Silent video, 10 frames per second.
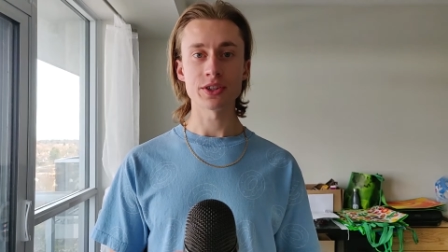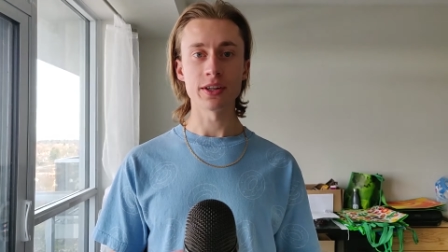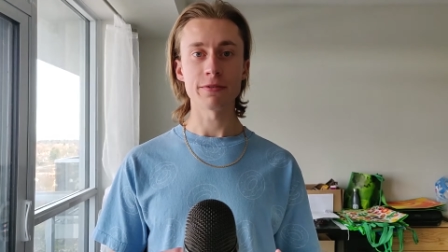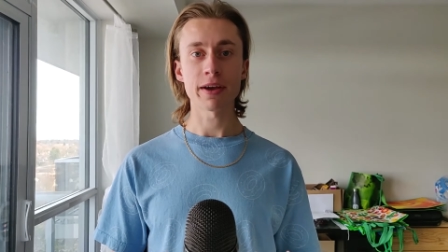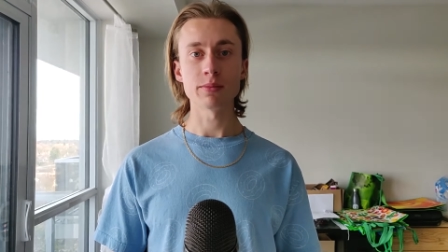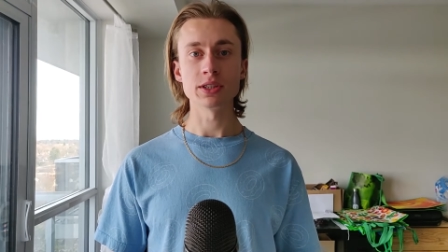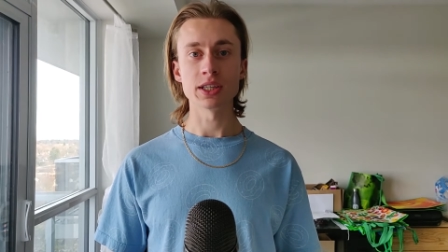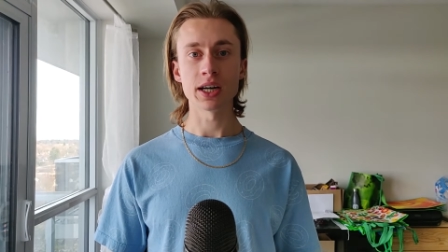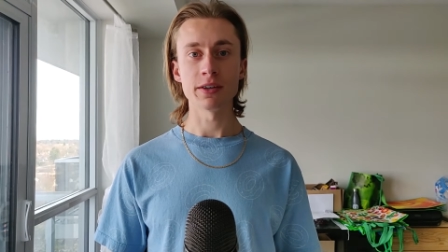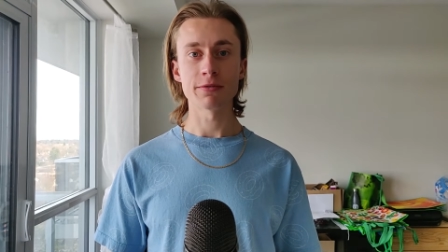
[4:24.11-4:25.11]
their family
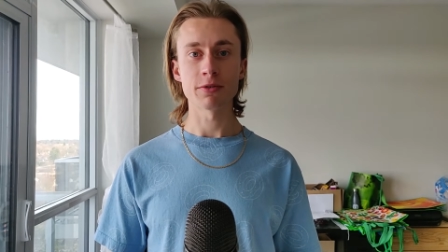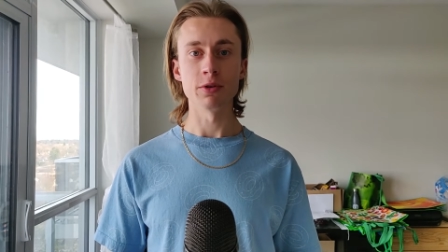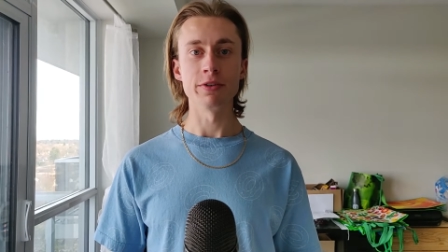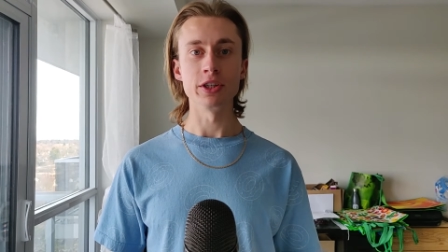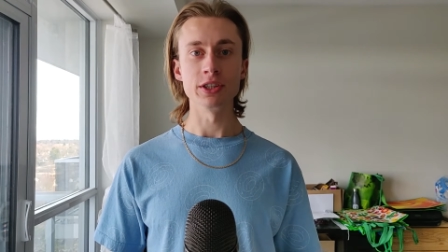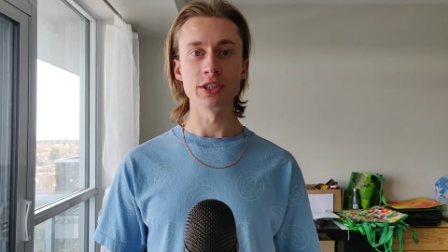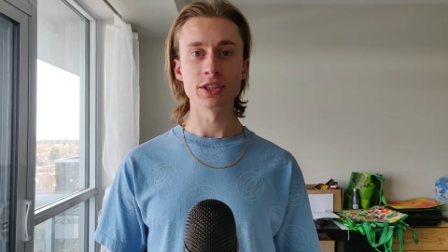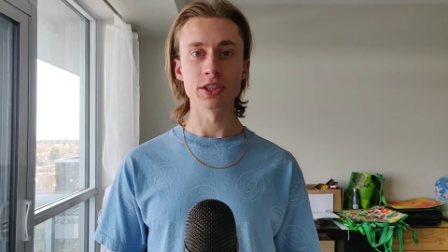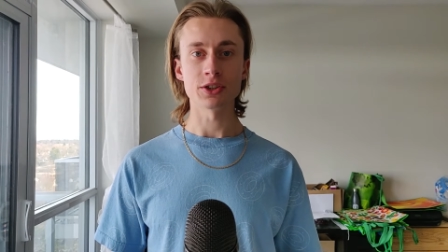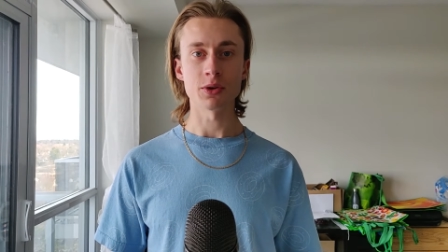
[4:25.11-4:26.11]
life, reveals
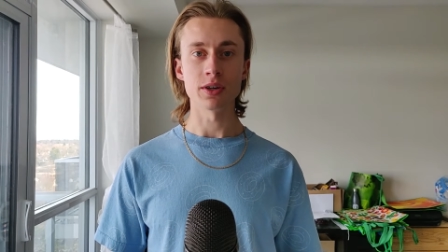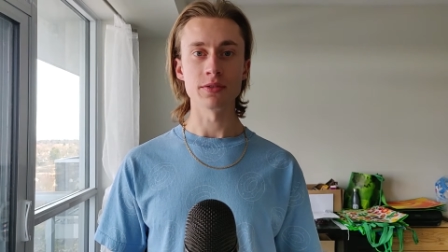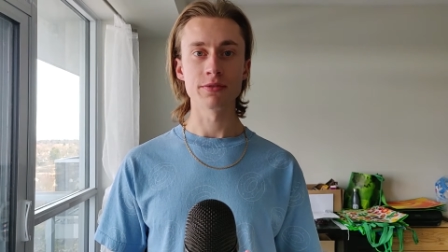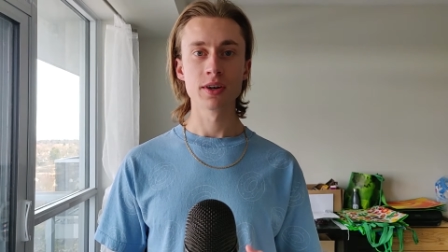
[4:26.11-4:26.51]
the sort of